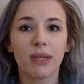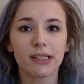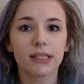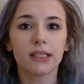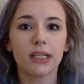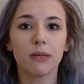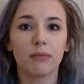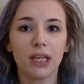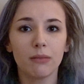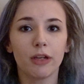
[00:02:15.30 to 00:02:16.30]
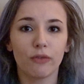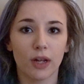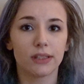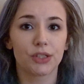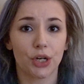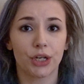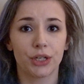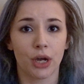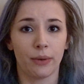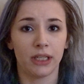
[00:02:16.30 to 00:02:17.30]
Basically, me and my friends
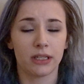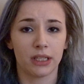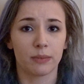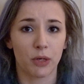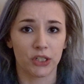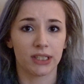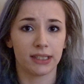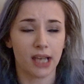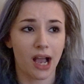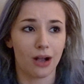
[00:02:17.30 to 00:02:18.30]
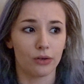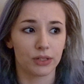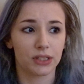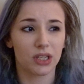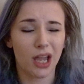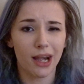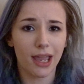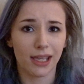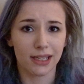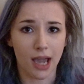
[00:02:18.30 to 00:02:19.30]
started going to this person's house to kind
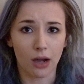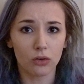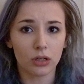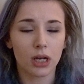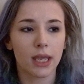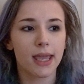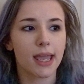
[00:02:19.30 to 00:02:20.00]
of hang out,